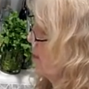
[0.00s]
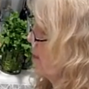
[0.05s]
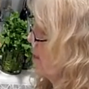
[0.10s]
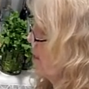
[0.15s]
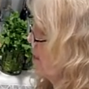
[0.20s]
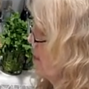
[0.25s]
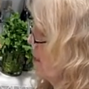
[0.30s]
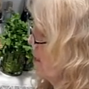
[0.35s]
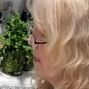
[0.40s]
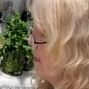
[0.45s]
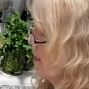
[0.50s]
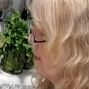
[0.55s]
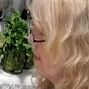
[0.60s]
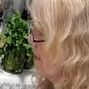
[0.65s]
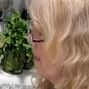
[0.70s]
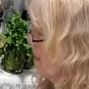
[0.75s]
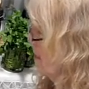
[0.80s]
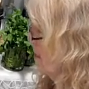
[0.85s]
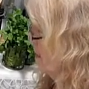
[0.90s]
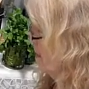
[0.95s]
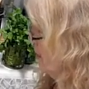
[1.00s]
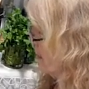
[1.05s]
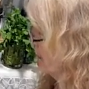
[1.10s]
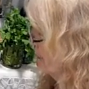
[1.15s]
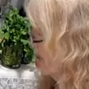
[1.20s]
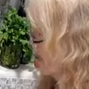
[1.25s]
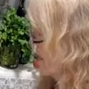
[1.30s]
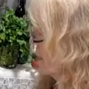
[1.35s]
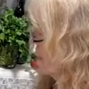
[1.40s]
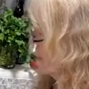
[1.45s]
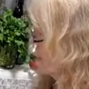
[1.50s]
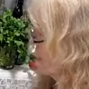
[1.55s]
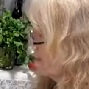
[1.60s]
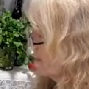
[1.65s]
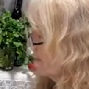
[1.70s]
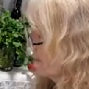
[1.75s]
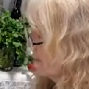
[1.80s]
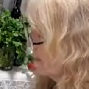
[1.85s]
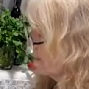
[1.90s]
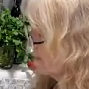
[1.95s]
on here
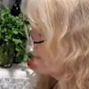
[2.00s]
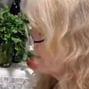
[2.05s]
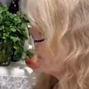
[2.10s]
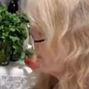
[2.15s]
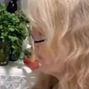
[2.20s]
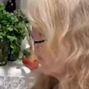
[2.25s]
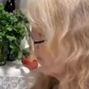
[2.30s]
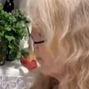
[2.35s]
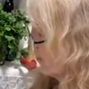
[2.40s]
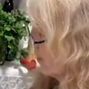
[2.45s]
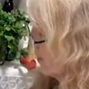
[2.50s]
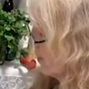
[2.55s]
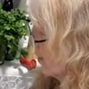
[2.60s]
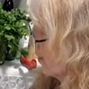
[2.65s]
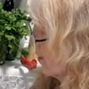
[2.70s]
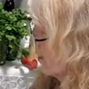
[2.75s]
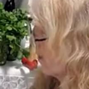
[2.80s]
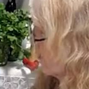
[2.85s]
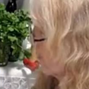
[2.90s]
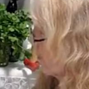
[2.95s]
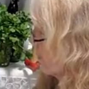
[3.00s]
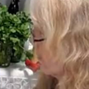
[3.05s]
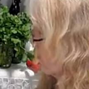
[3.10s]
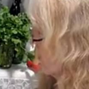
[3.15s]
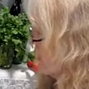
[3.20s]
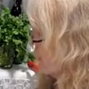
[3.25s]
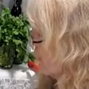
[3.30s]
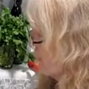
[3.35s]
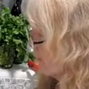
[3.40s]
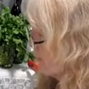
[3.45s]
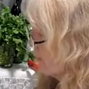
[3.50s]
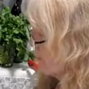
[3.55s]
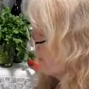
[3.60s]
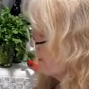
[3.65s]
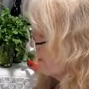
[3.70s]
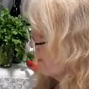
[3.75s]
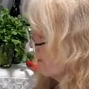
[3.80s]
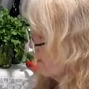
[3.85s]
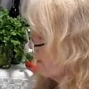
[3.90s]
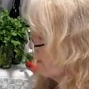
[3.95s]
carefully without throwing it all over the
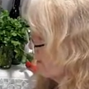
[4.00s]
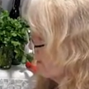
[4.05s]
floor.